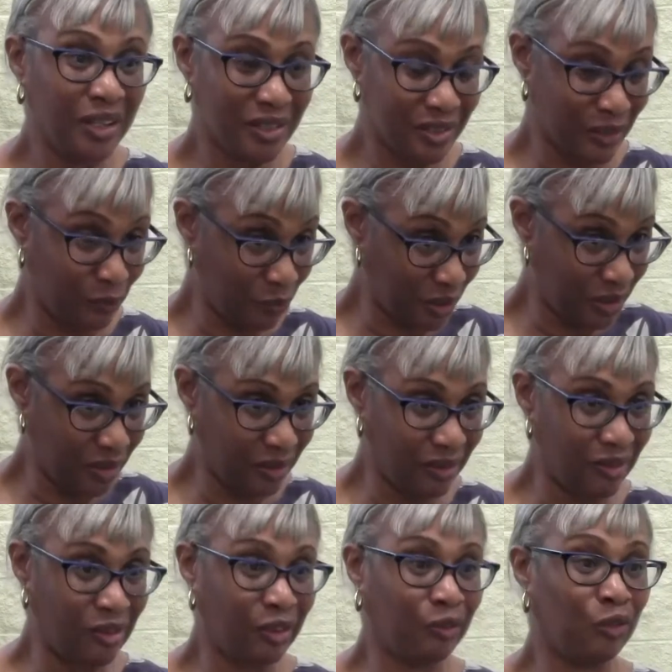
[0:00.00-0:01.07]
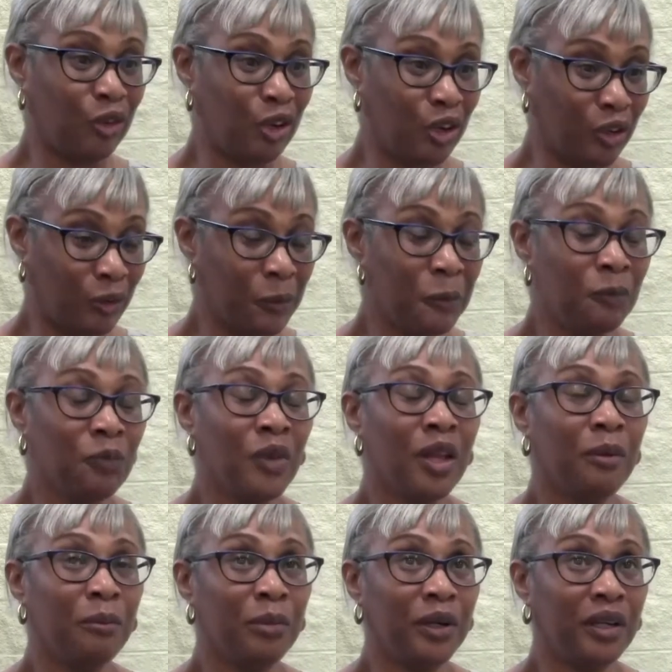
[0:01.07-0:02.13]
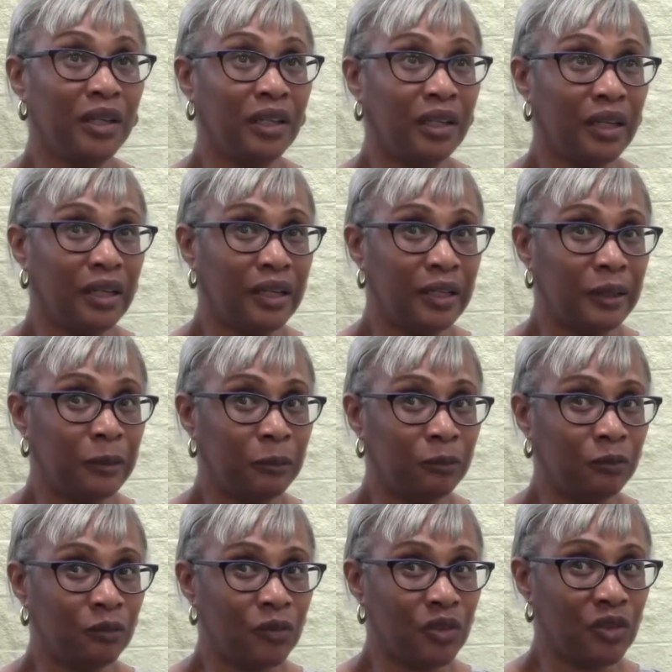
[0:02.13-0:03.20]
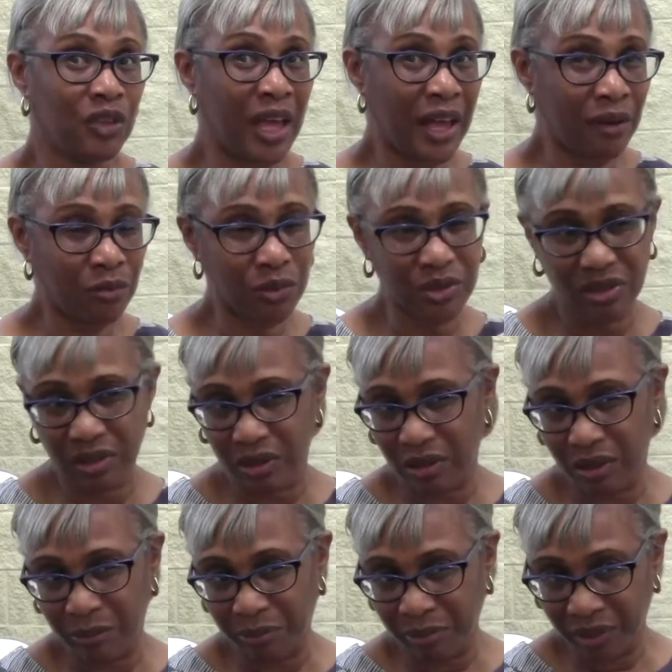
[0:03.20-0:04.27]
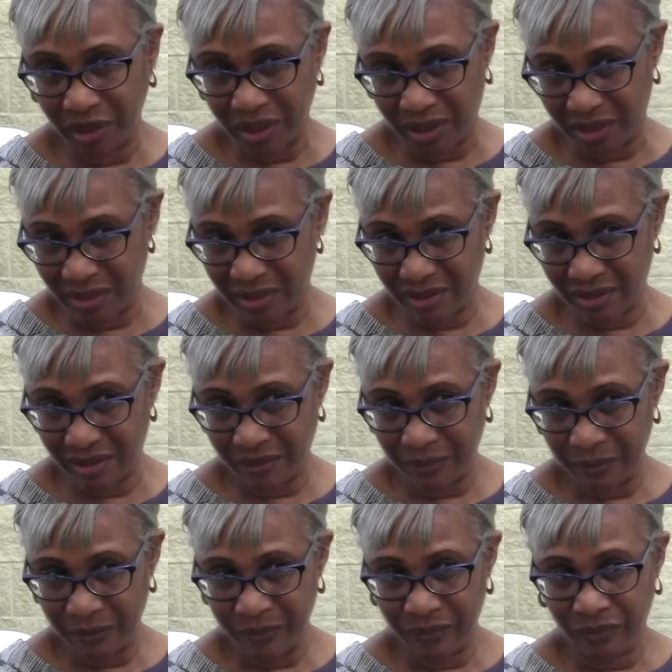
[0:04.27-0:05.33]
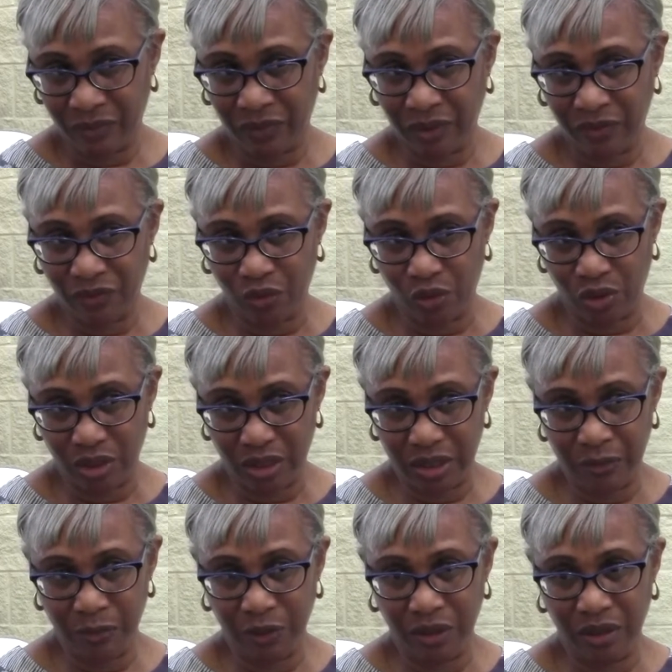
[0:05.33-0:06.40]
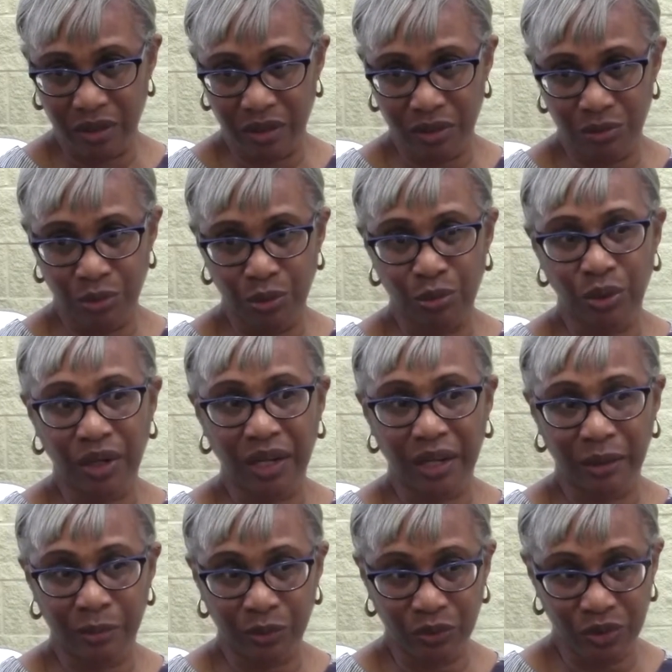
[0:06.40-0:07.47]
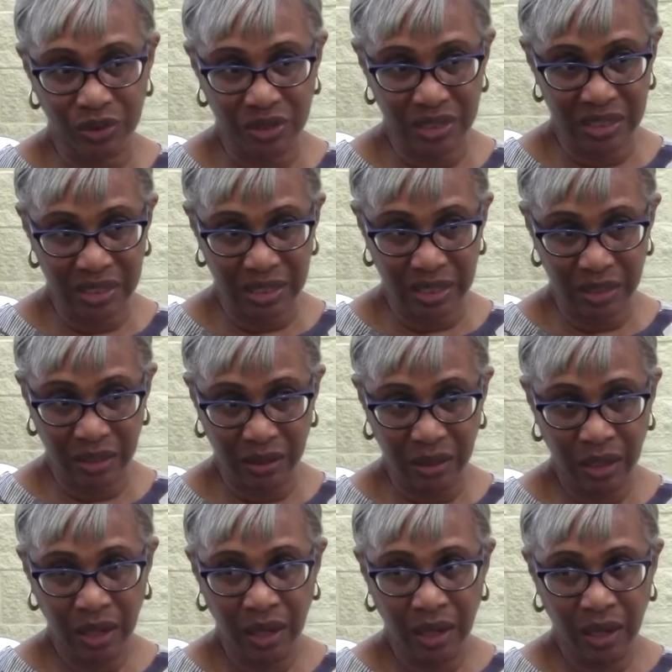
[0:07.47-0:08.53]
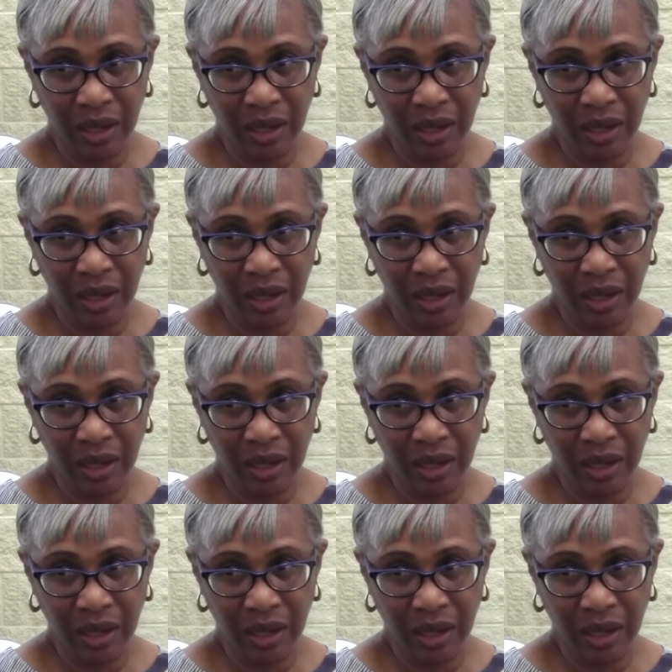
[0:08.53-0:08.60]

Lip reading: something had gone wrong. But that was a plus for us because we were able to see